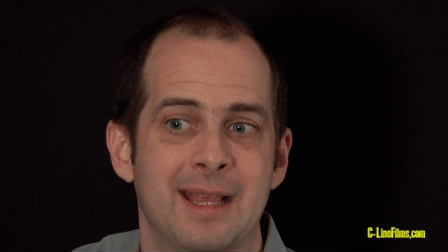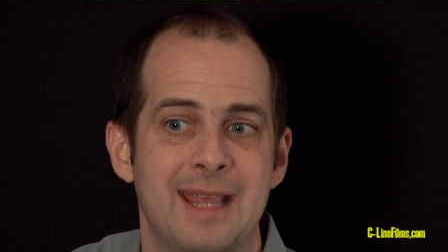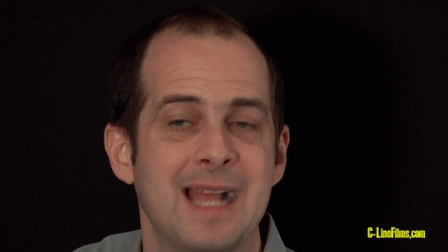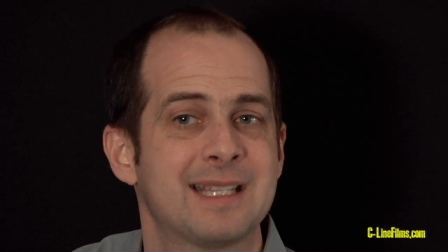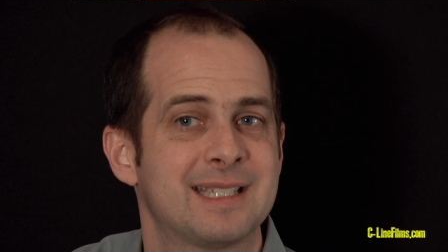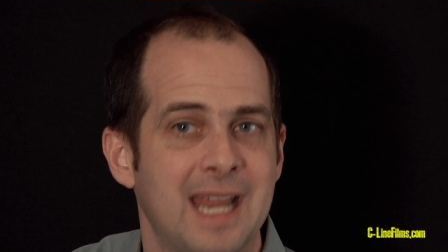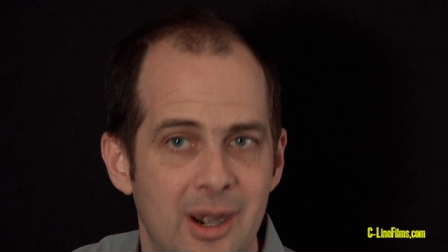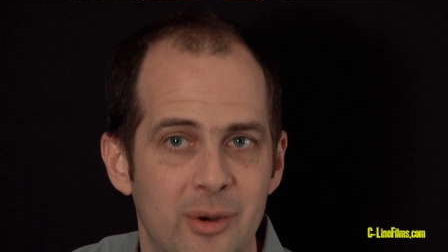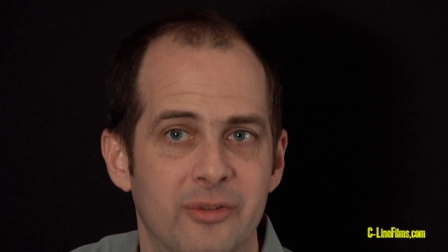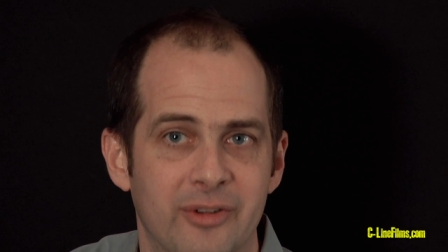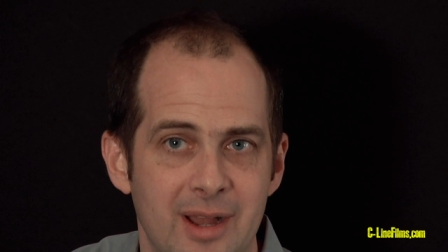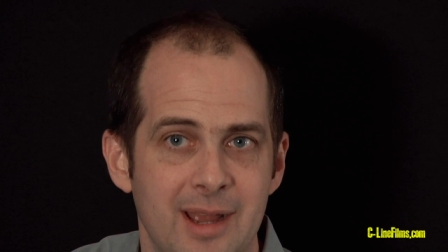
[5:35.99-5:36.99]
That's
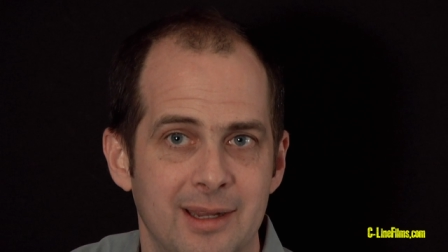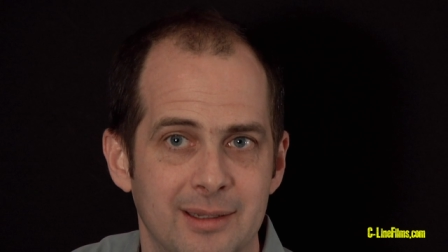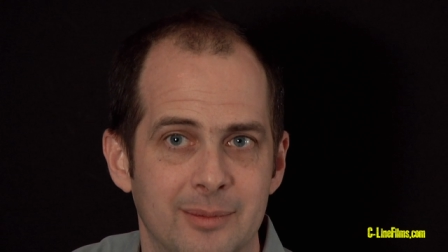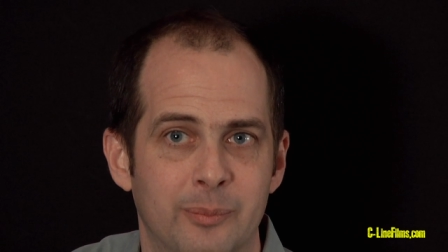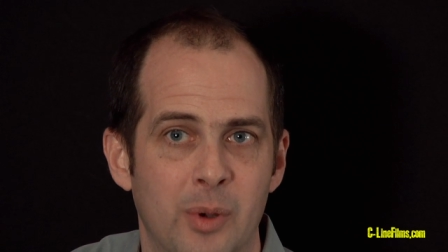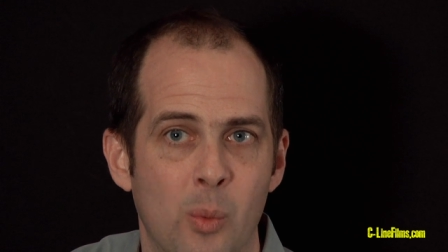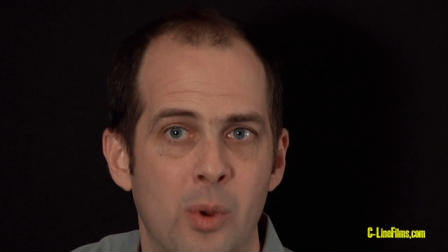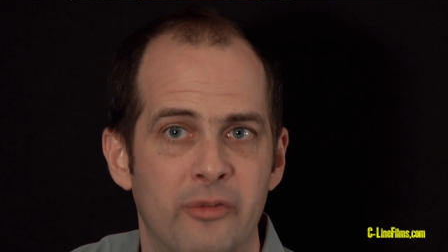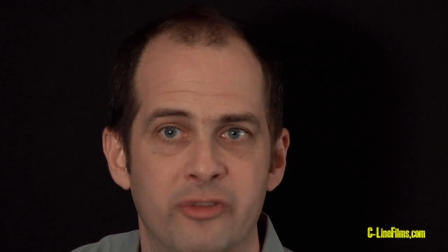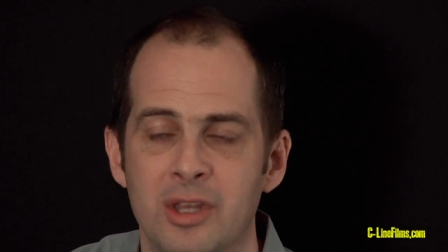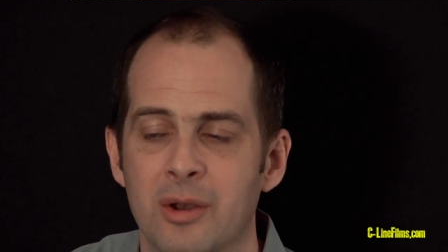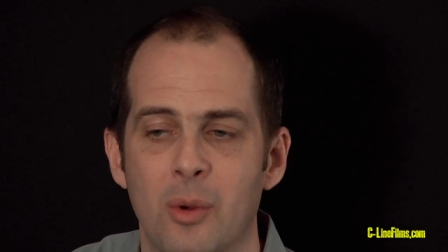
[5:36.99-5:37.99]
terrifying.
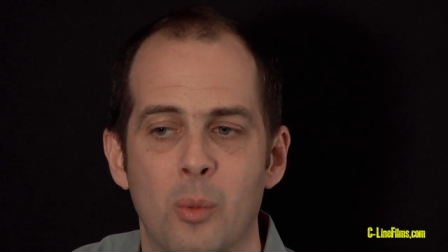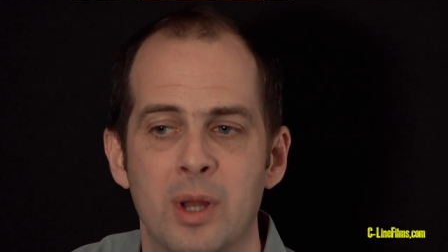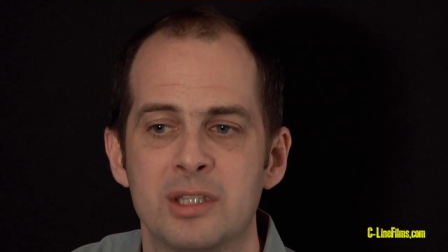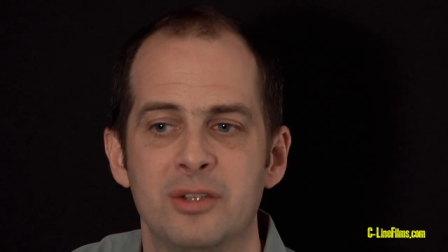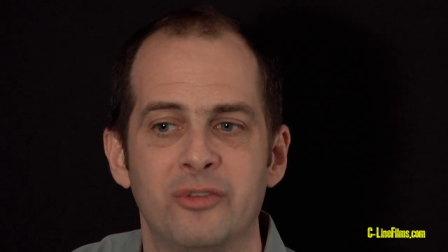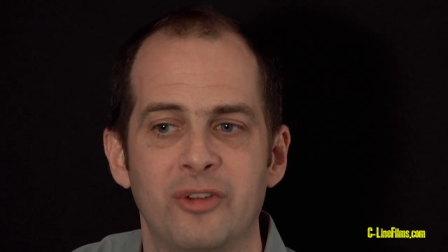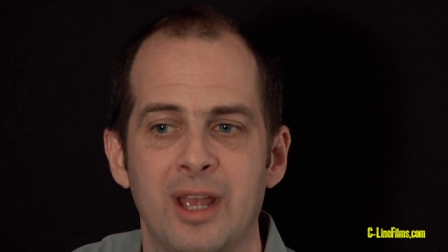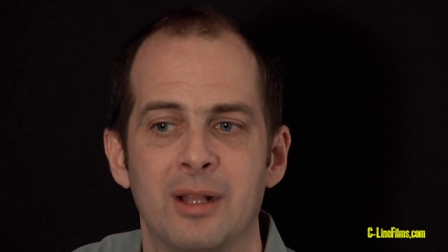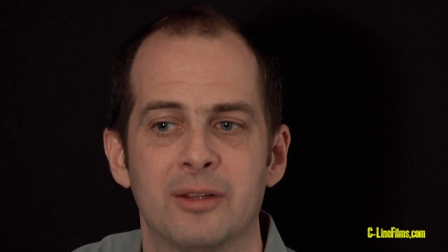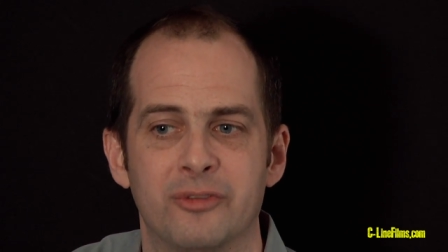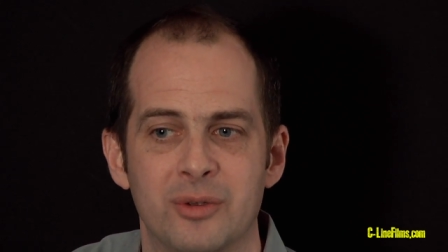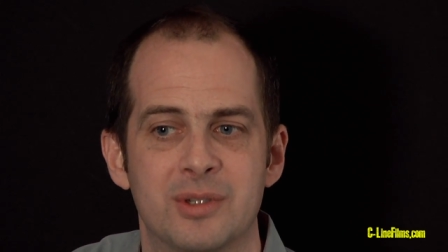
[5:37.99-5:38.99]
But you know, once you
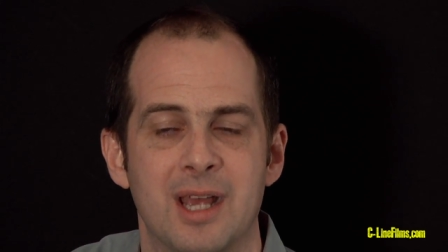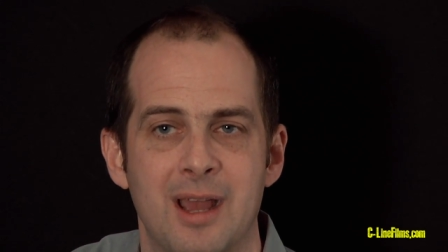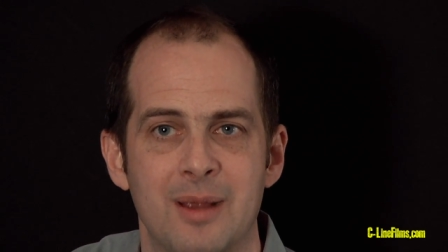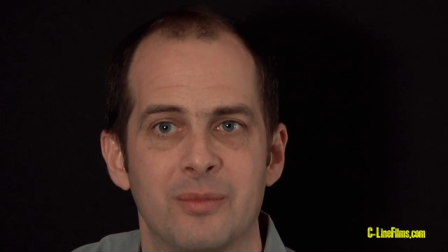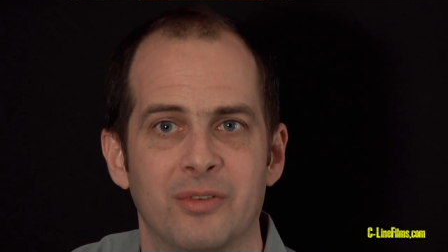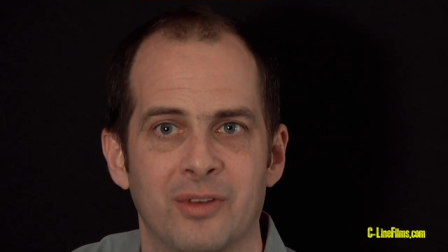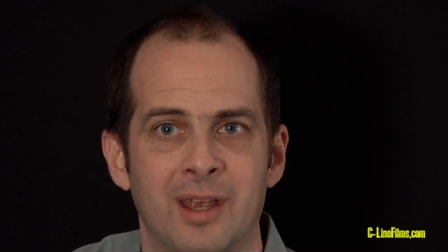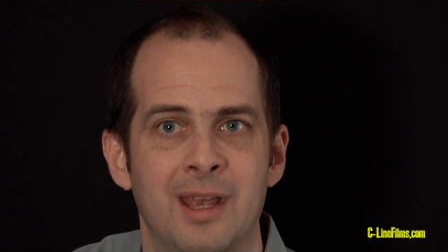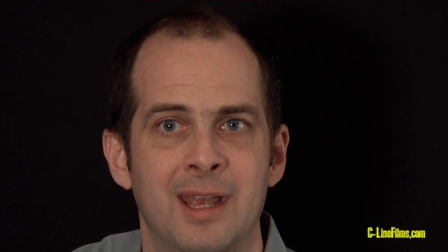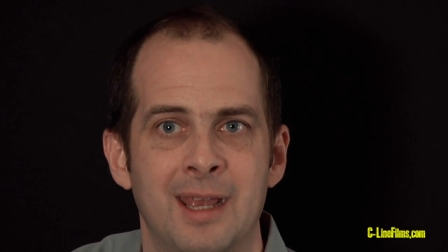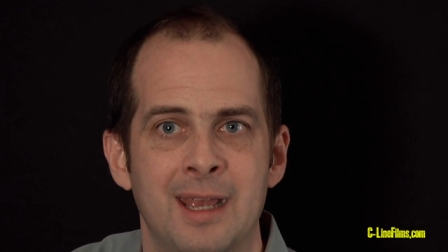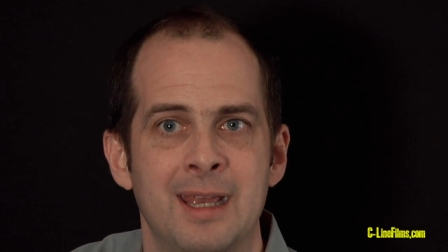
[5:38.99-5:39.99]
fail a few times,
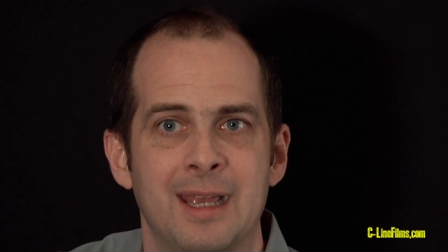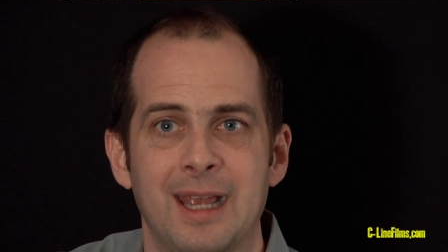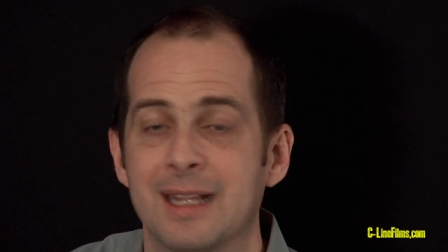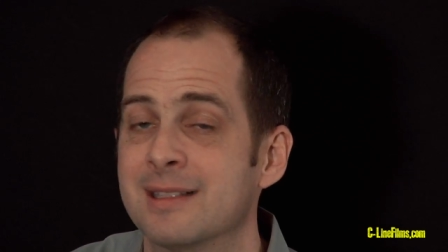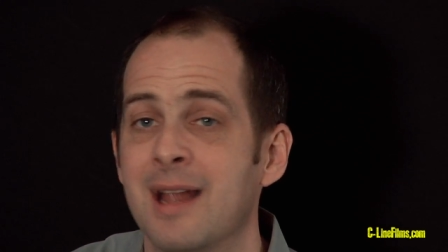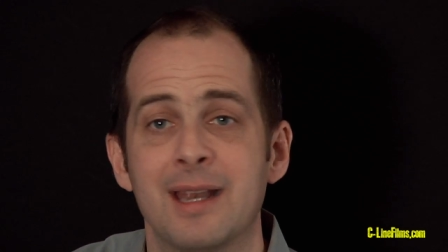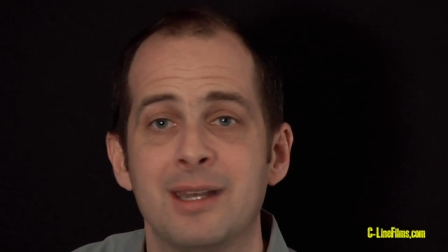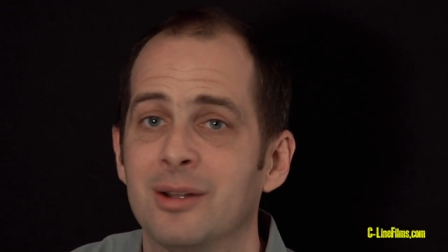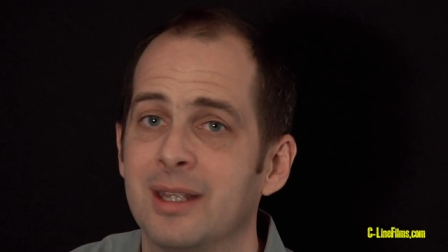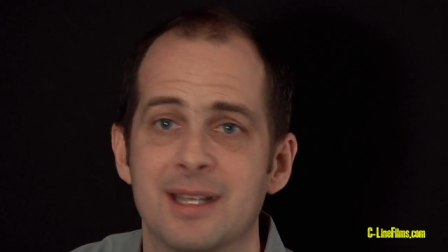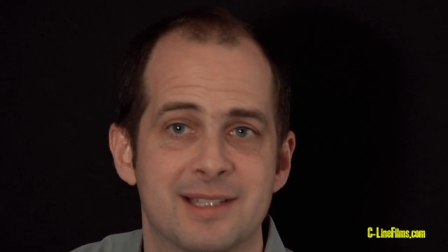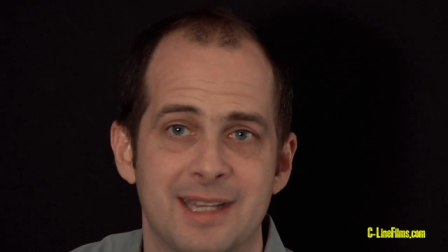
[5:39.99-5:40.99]
it's not
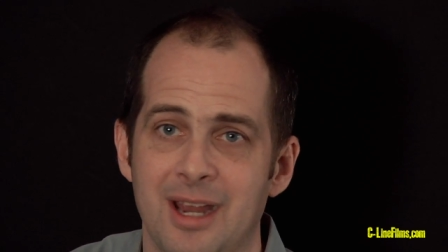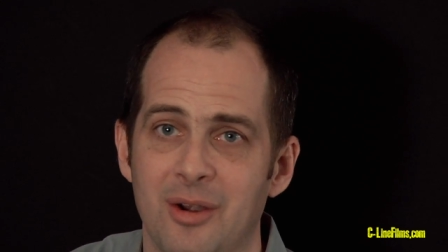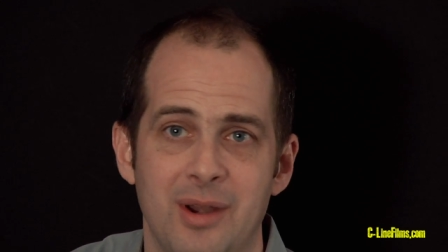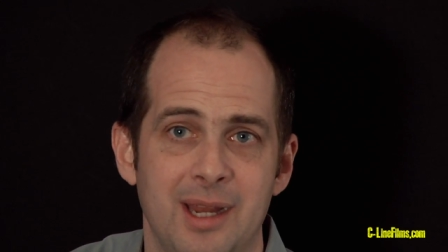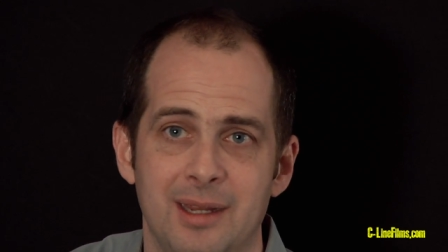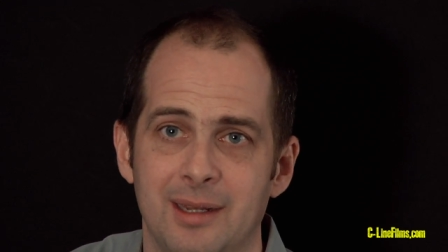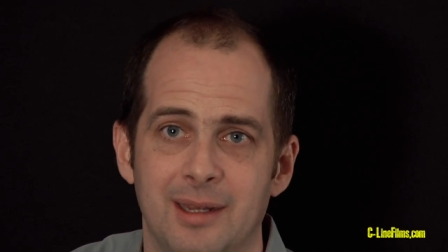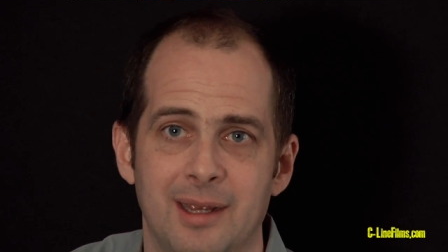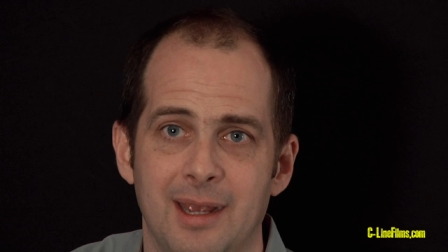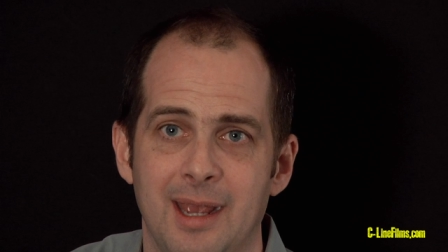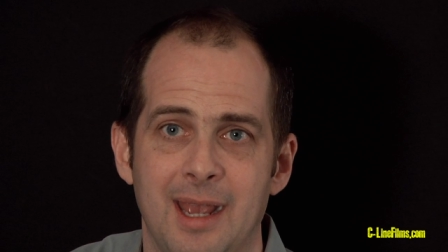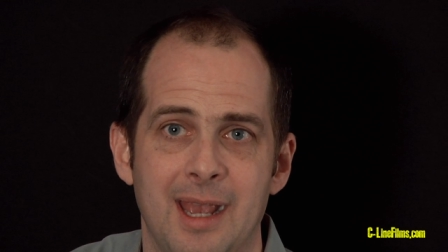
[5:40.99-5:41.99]
nearly as scary.
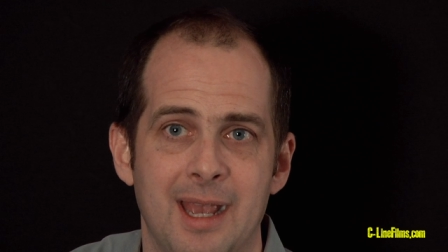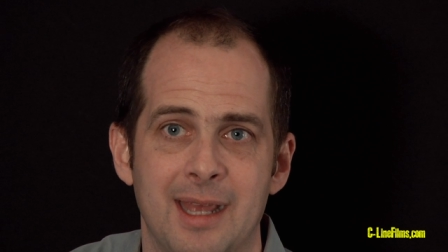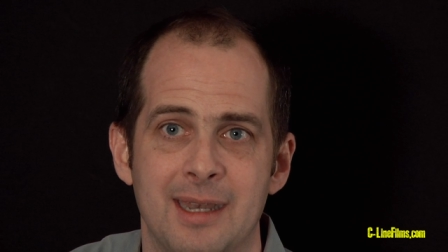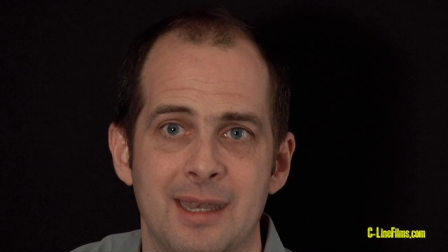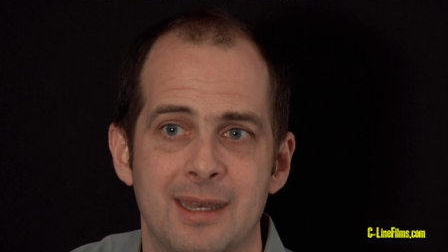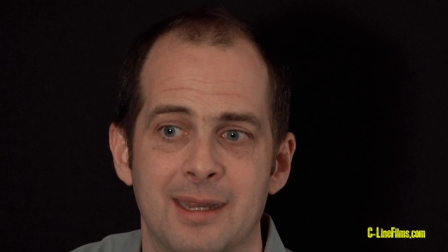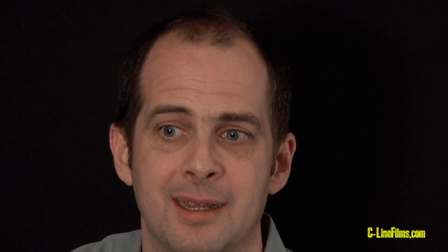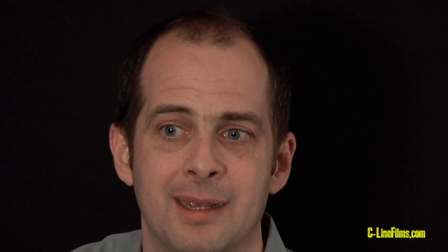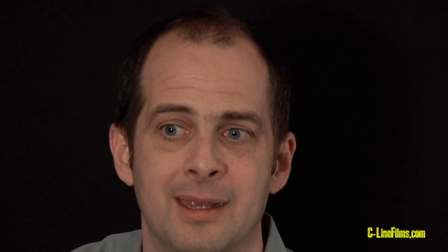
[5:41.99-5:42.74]
And,